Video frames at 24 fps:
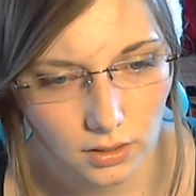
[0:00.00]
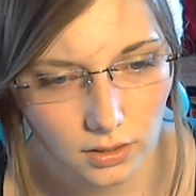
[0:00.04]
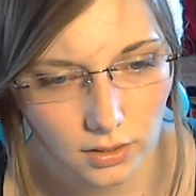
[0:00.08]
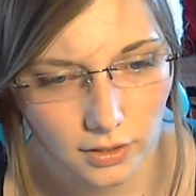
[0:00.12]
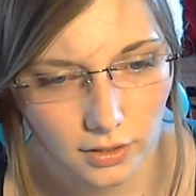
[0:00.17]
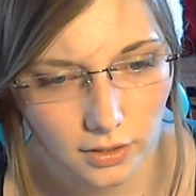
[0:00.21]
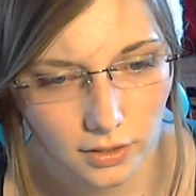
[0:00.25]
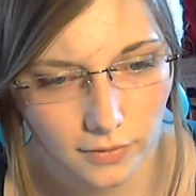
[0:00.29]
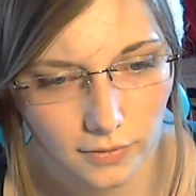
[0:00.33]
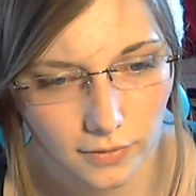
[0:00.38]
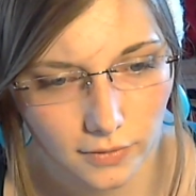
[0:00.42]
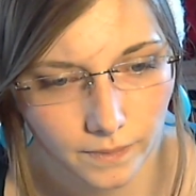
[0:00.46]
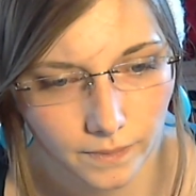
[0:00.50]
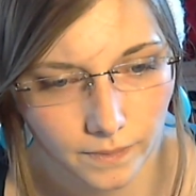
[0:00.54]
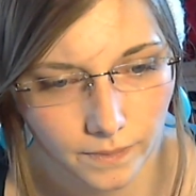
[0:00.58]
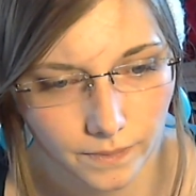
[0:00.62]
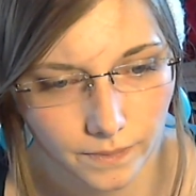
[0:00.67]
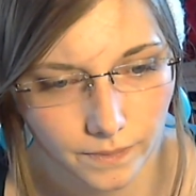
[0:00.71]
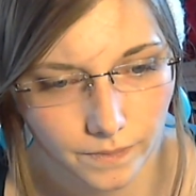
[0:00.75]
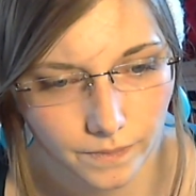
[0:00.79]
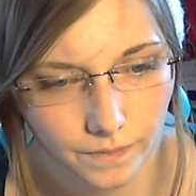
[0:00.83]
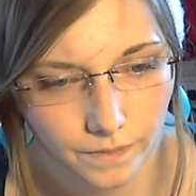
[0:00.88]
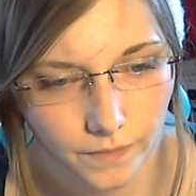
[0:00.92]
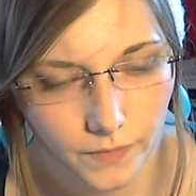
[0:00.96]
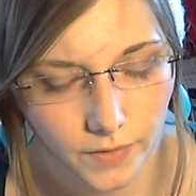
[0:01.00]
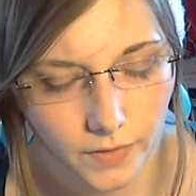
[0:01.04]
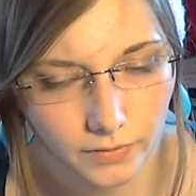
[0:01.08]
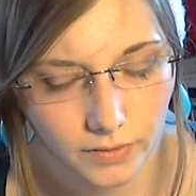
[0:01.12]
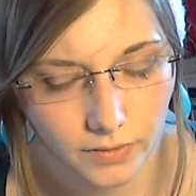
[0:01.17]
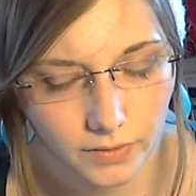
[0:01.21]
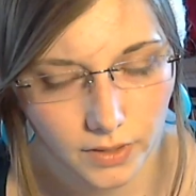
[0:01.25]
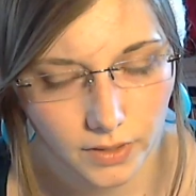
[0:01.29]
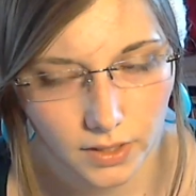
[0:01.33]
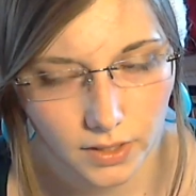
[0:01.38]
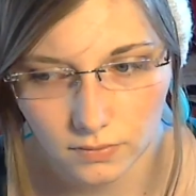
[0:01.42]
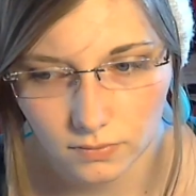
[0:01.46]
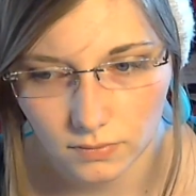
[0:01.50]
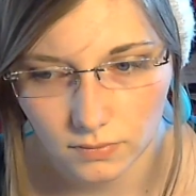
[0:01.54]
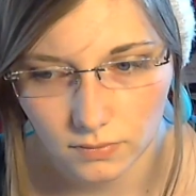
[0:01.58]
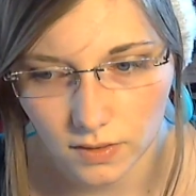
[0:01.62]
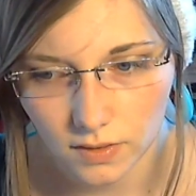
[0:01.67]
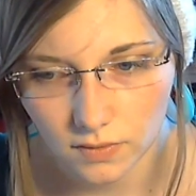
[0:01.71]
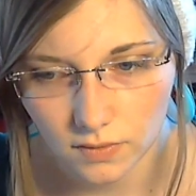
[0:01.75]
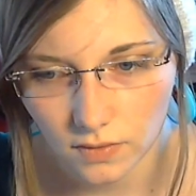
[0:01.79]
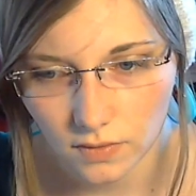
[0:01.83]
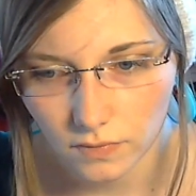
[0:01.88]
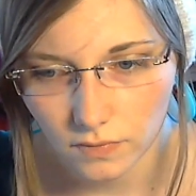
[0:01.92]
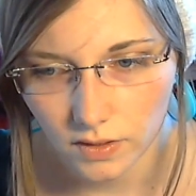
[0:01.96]
Gewesen,
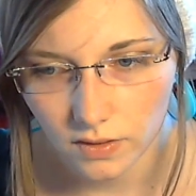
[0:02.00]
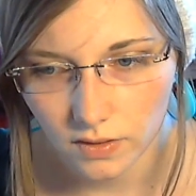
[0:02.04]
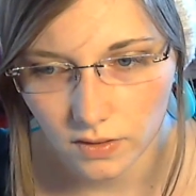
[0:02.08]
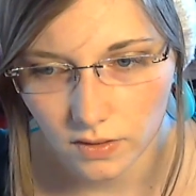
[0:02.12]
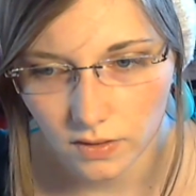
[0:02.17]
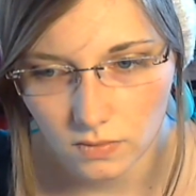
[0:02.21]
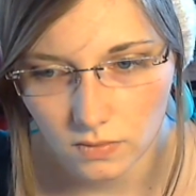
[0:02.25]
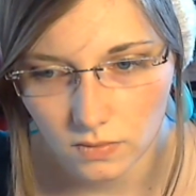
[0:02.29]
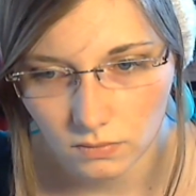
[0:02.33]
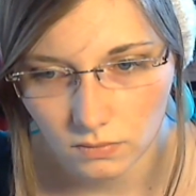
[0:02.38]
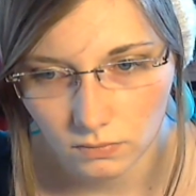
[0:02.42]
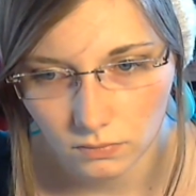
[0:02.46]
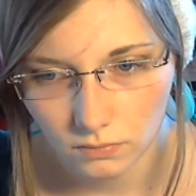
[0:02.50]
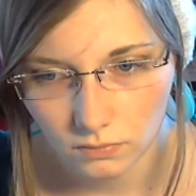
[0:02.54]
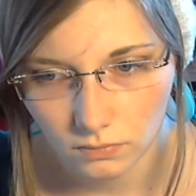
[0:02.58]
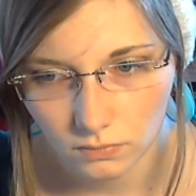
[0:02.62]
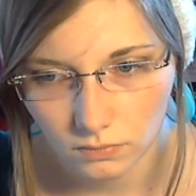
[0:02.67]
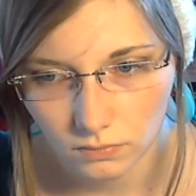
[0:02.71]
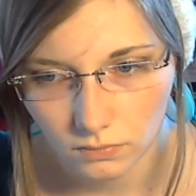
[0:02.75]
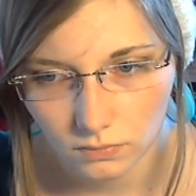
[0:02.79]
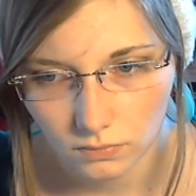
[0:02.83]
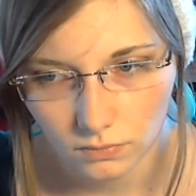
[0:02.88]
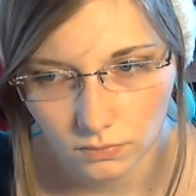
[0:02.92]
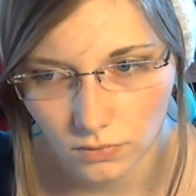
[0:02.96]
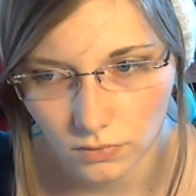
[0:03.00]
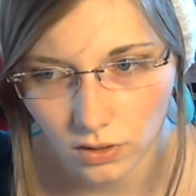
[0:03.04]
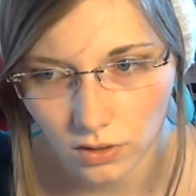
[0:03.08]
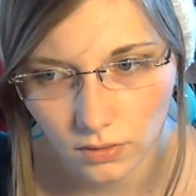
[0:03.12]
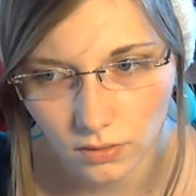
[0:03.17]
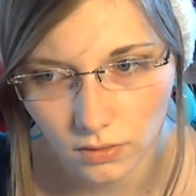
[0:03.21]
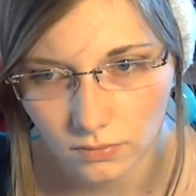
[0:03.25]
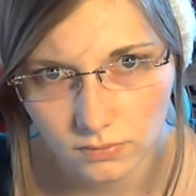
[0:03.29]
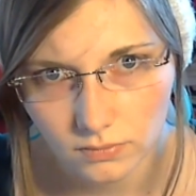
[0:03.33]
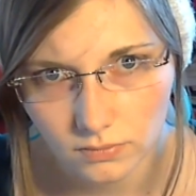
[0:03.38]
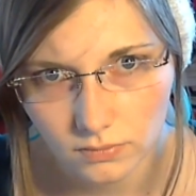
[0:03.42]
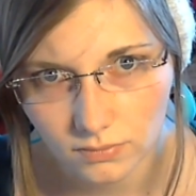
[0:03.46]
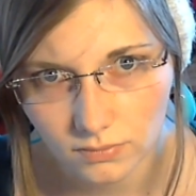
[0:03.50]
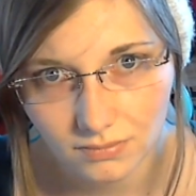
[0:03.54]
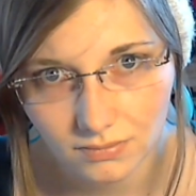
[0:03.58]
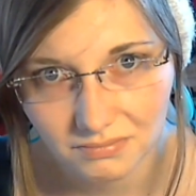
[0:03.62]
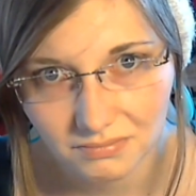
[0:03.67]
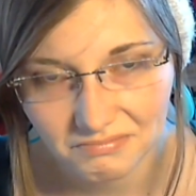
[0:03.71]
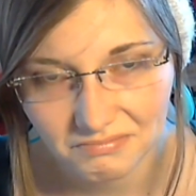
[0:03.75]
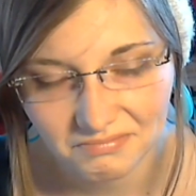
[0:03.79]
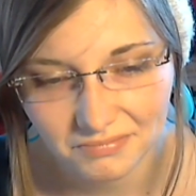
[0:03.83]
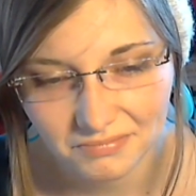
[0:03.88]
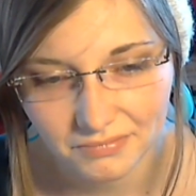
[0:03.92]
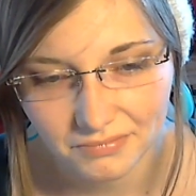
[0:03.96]
ist gewesen. No.
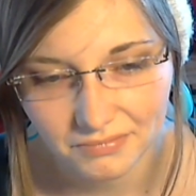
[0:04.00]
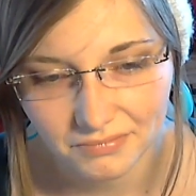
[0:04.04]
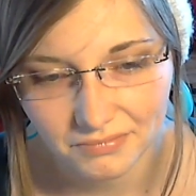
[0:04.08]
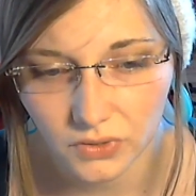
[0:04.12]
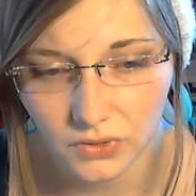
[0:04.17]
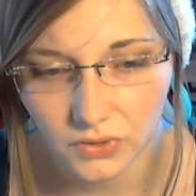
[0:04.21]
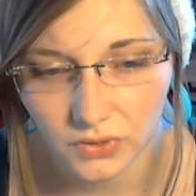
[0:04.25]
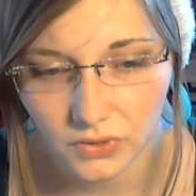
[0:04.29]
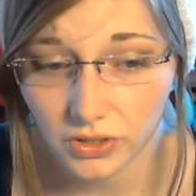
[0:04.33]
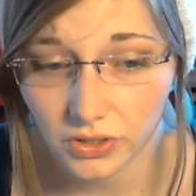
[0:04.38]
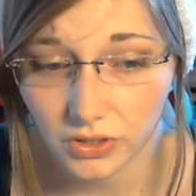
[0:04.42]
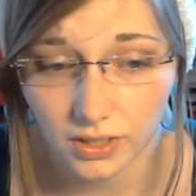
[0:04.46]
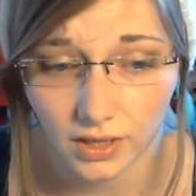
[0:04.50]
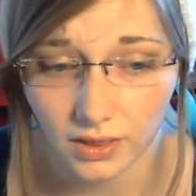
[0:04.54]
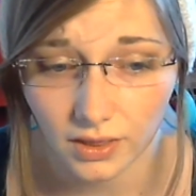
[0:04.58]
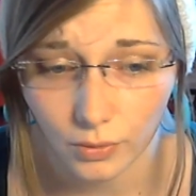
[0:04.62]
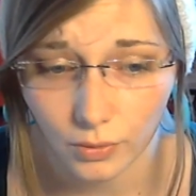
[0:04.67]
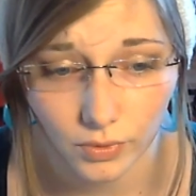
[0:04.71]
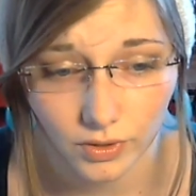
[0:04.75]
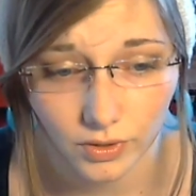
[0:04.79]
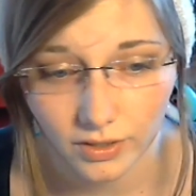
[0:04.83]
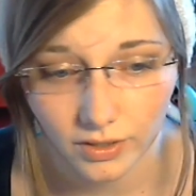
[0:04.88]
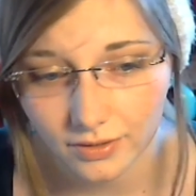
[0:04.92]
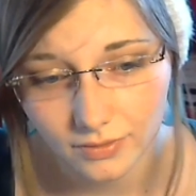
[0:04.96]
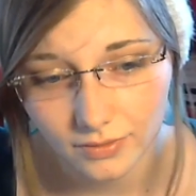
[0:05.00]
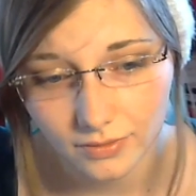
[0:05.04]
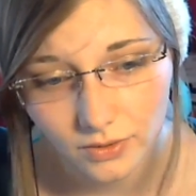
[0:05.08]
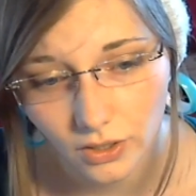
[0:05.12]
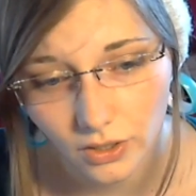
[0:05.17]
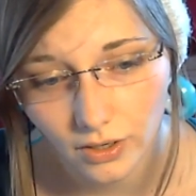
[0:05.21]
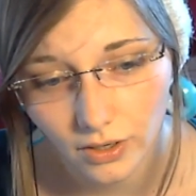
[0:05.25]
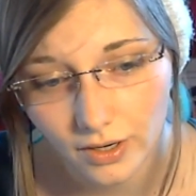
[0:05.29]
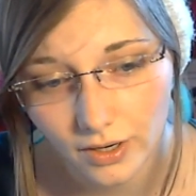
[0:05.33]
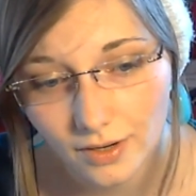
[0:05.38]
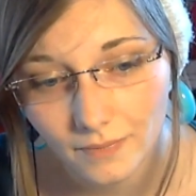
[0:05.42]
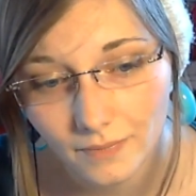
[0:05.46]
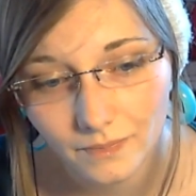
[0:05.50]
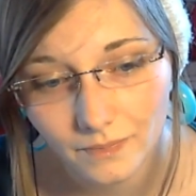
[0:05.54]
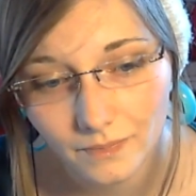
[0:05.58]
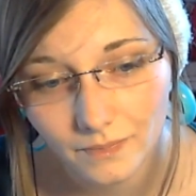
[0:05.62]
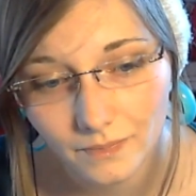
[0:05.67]
You need that word, sorry.